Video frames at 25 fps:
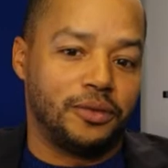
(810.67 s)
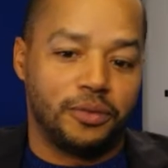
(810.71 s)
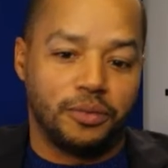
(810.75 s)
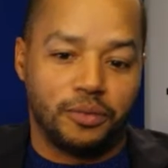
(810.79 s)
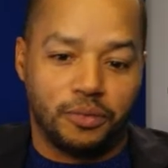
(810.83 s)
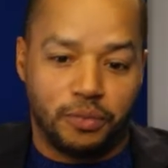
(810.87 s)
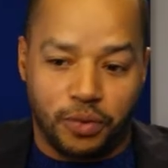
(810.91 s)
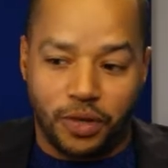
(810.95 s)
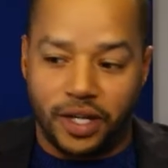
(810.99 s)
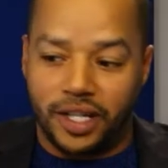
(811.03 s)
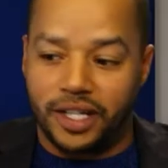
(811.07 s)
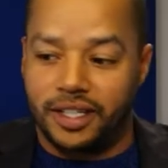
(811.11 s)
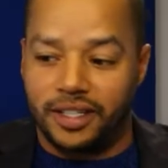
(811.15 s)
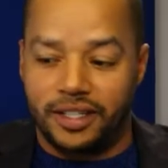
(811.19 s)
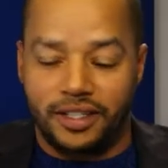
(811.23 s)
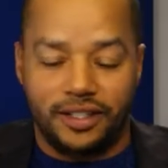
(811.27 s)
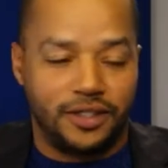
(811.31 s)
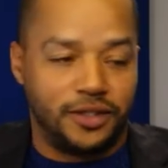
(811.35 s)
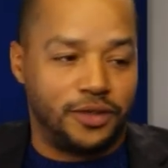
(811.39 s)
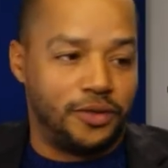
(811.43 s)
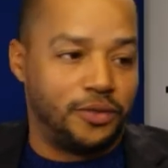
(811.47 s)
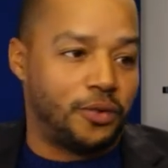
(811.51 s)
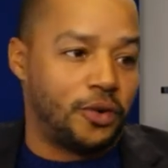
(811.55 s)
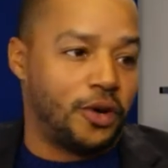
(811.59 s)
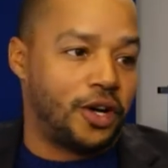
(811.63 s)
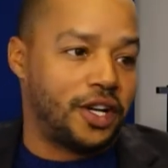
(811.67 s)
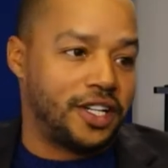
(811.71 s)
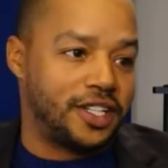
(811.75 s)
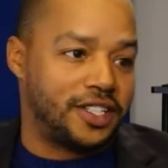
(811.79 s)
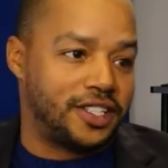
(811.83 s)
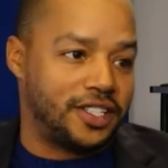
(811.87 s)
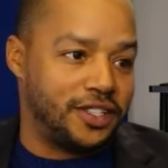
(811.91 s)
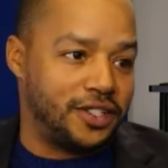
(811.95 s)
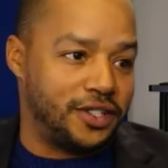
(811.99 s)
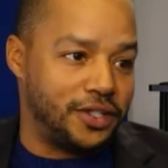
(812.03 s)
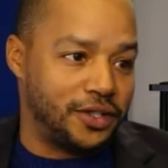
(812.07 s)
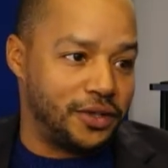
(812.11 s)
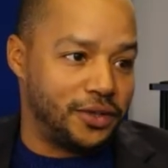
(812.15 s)
what you wanted to
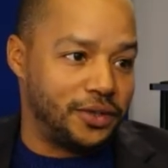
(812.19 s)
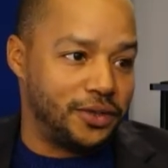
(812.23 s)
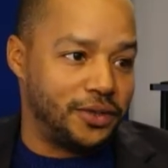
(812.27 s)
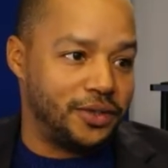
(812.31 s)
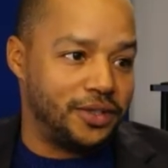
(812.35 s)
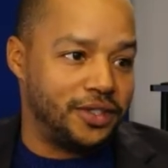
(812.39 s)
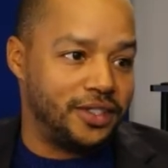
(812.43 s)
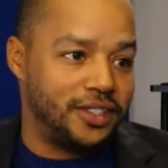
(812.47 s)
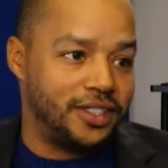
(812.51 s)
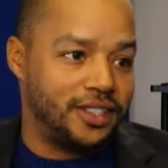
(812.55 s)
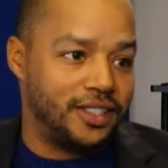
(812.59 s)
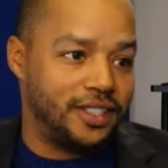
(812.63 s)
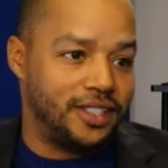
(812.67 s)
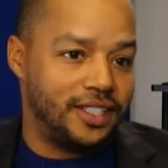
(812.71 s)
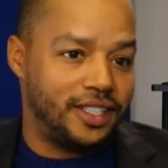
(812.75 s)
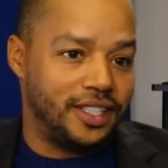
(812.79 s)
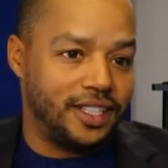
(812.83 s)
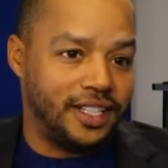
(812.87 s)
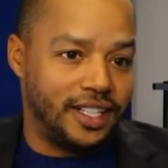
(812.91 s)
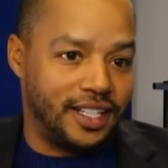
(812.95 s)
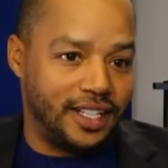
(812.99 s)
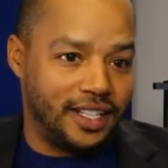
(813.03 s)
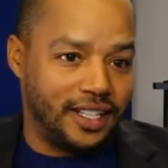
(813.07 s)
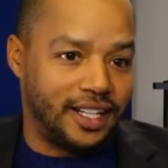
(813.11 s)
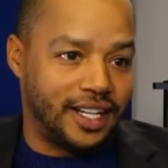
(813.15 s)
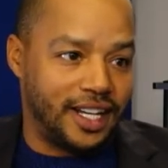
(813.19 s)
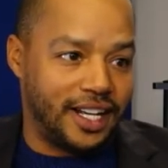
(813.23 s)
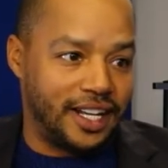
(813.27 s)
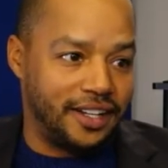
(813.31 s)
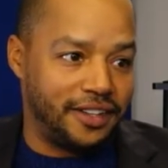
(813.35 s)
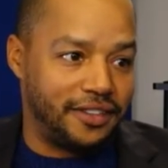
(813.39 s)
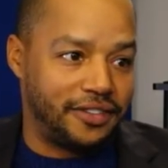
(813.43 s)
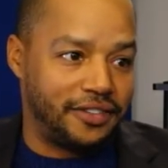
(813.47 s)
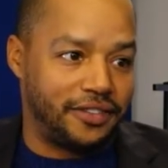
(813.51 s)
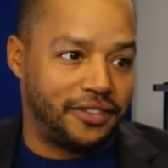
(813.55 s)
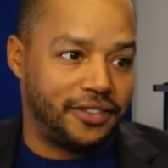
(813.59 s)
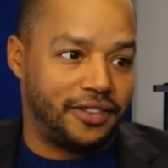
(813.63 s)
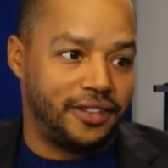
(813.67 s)
do in
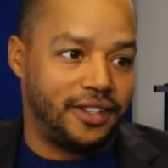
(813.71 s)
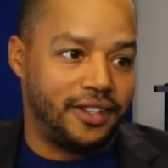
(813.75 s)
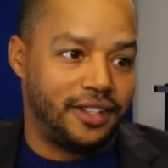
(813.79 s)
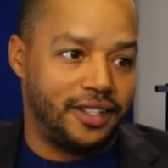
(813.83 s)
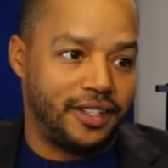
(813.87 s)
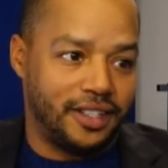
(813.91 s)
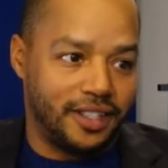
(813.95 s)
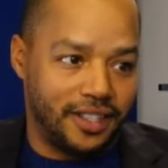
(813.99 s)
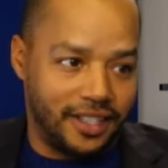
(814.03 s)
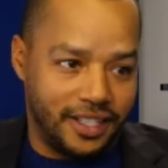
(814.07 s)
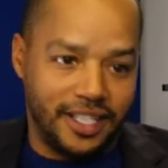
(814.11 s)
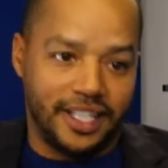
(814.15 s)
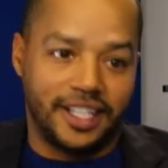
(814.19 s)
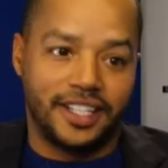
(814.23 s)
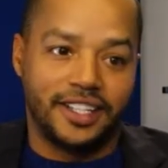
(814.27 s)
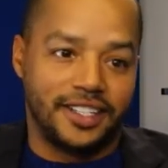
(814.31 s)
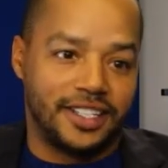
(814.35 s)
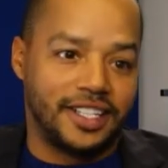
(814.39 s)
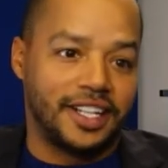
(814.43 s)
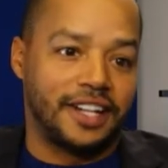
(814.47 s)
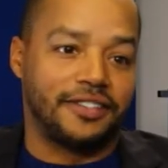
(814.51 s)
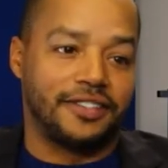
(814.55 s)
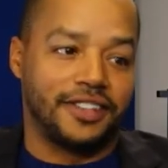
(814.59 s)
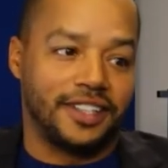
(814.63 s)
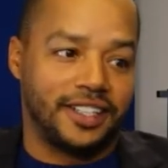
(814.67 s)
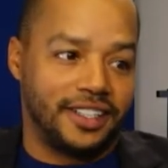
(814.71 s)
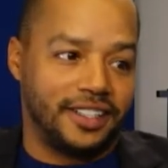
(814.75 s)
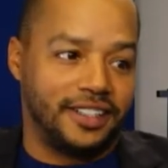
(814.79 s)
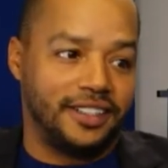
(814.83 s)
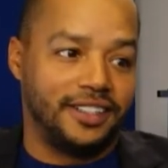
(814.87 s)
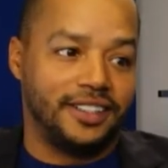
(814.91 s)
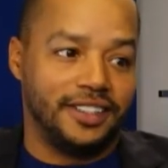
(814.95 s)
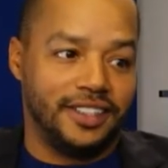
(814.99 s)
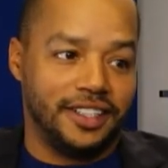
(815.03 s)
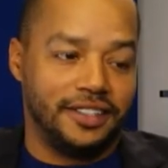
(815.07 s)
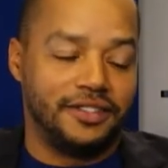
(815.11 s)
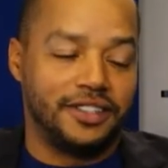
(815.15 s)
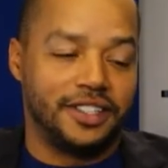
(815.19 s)
life. You're definitely
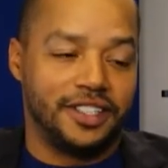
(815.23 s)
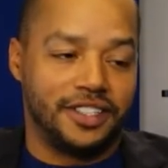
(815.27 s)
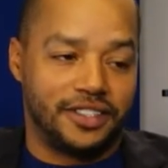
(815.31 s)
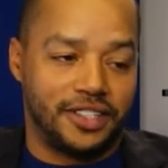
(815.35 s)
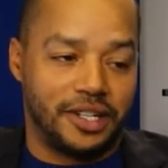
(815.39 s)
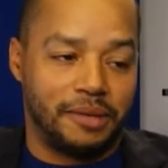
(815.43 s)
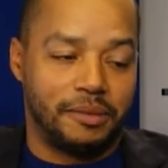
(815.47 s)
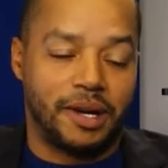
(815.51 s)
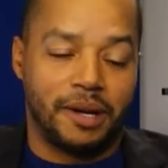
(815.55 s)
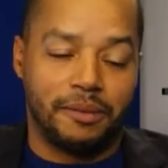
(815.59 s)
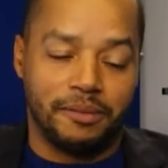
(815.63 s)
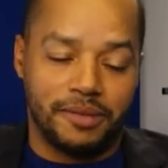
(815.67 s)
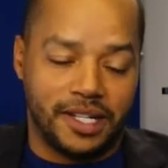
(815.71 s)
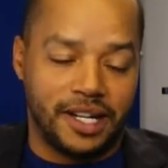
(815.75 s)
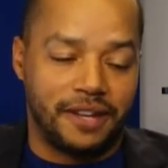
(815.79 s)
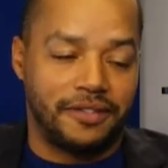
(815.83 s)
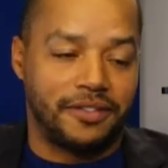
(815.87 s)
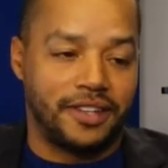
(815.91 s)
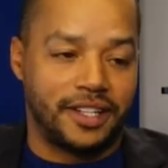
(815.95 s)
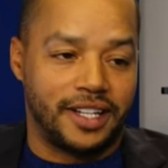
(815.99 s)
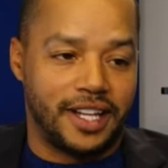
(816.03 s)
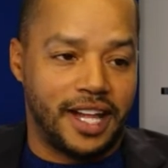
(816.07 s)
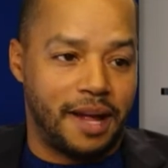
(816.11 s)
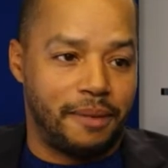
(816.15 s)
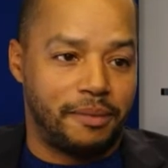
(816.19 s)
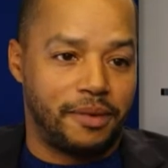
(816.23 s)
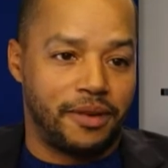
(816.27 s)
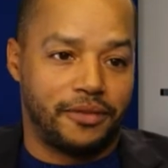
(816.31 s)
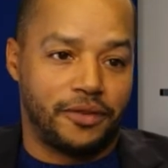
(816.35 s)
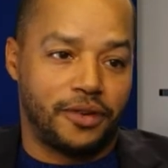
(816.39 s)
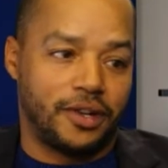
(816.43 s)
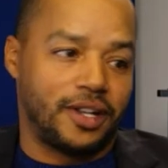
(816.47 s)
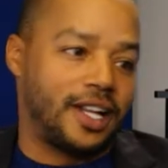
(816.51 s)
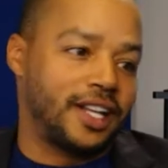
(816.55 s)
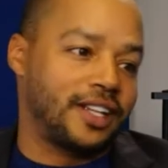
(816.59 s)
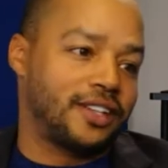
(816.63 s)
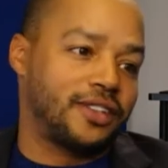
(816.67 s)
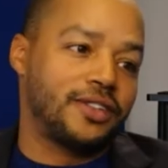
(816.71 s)
living the dream, and I'm definitely happy for it.
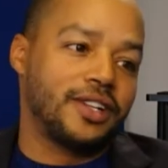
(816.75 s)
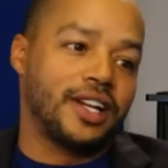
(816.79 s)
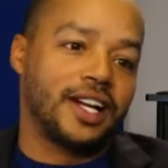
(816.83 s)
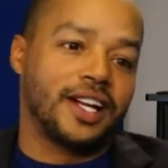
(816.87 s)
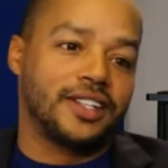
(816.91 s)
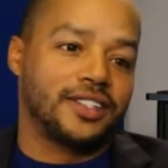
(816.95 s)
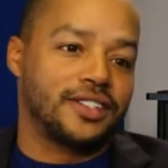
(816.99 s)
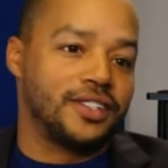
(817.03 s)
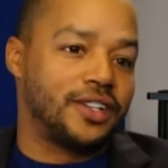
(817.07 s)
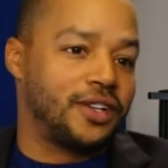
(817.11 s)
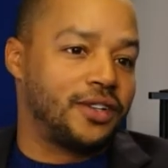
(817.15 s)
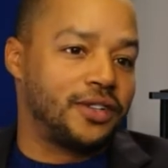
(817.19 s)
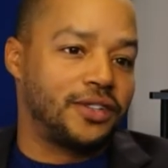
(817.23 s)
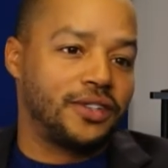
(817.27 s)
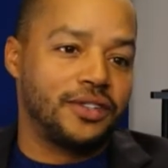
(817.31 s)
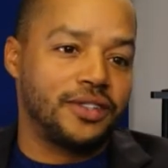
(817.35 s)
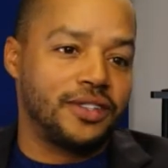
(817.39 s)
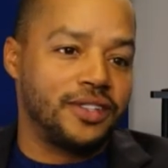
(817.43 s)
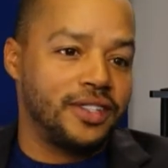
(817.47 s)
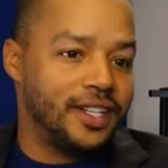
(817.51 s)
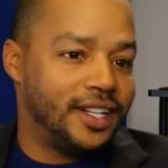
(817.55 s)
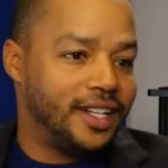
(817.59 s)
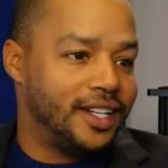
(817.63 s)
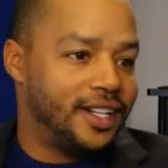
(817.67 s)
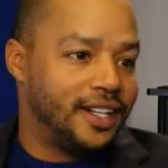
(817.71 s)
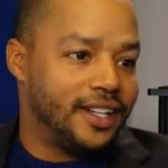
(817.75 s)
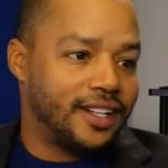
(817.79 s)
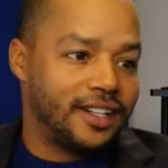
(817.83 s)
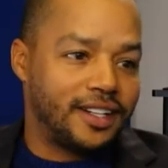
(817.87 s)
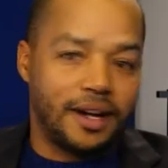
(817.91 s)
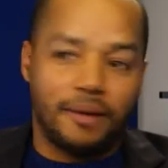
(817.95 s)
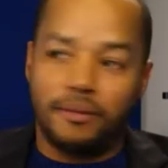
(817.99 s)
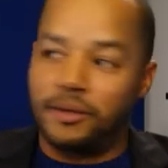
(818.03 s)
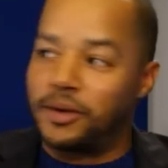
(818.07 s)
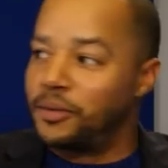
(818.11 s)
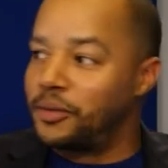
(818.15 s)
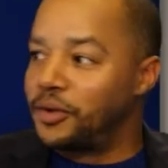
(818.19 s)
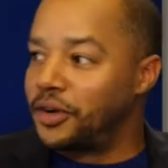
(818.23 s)
Like you guys know, you
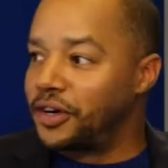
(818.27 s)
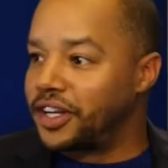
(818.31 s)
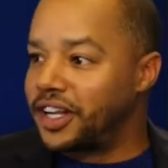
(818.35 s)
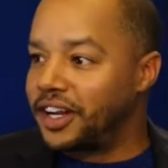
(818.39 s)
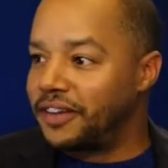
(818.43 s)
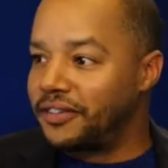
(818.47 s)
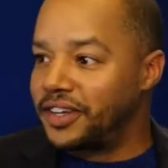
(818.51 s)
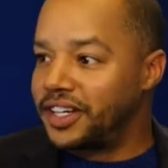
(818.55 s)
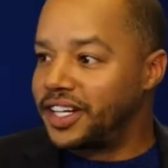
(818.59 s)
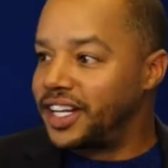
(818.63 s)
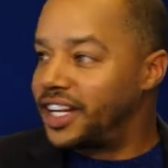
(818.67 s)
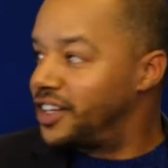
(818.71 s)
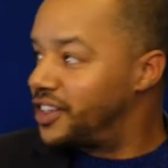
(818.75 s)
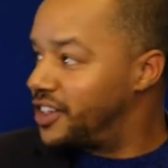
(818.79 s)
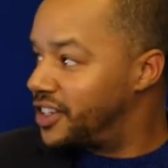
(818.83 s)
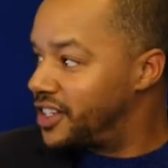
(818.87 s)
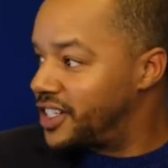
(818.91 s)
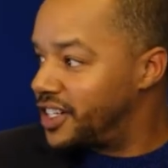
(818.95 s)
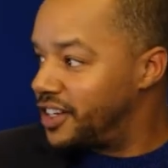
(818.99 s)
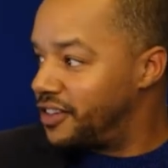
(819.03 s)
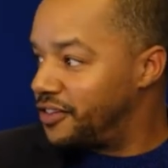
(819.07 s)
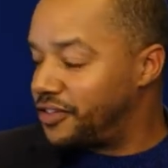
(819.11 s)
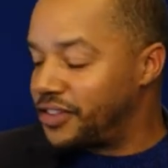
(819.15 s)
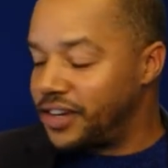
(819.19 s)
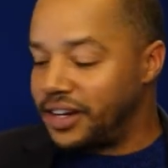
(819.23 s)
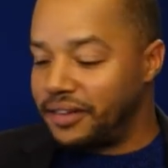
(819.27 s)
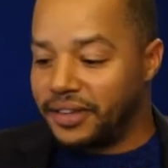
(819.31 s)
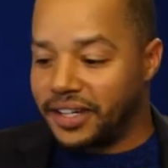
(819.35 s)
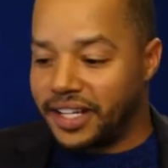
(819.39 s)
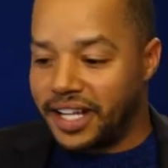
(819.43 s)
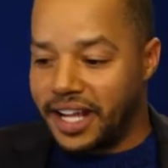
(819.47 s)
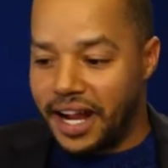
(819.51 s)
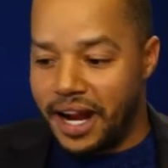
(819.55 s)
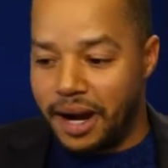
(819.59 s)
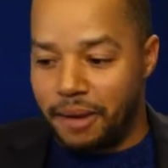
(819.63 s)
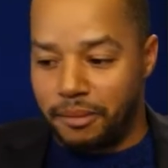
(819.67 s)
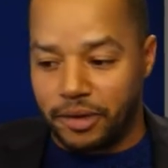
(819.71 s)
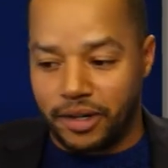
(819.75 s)
come to work every day and you sit in front of a
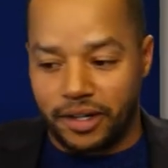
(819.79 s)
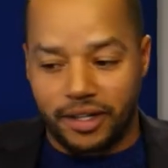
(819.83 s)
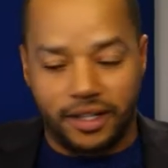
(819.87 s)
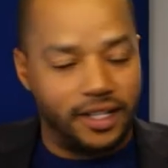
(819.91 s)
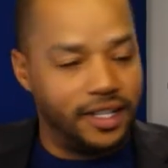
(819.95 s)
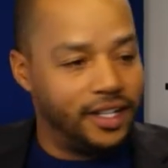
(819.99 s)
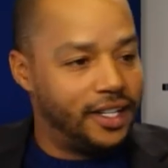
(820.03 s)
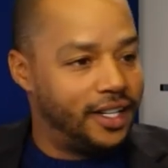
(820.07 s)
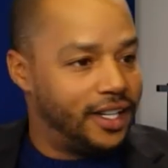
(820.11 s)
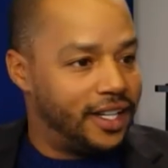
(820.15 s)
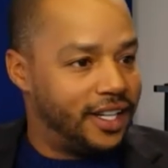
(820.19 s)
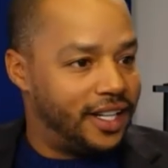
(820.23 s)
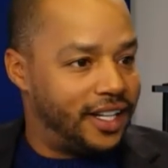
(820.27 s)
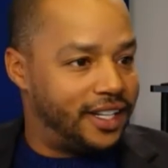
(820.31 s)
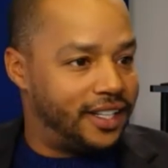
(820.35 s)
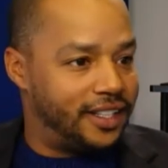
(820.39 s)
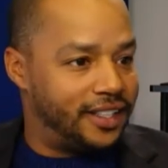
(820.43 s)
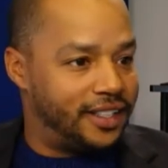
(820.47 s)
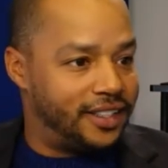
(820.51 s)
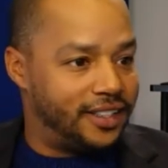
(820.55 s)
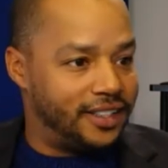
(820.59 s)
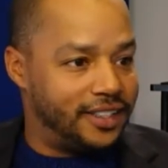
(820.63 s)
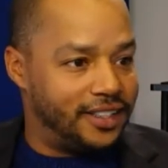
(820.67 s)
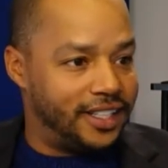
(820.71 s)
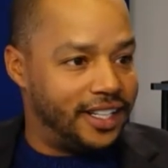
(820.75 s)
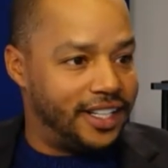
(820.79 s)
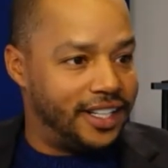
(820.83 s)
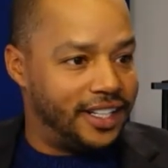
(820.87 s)
camera and